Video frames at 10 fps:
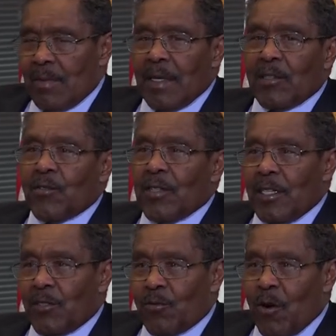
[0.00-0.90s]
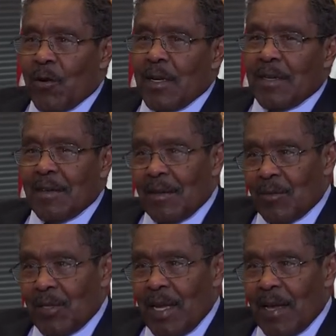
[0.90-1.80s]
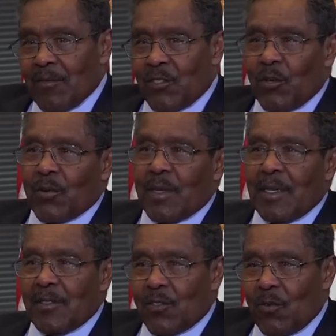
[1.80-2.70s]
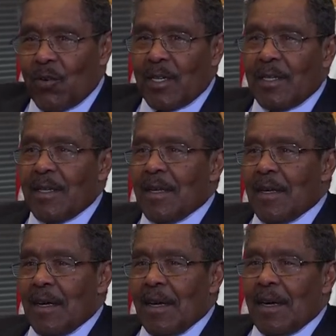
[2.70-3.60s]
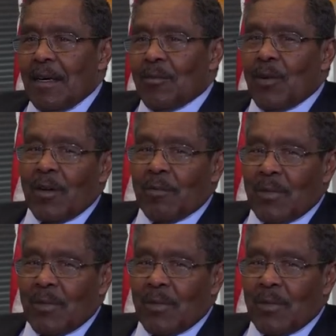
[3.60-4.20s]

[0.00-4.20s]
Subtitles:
it's growing, and when they have children and so on, one of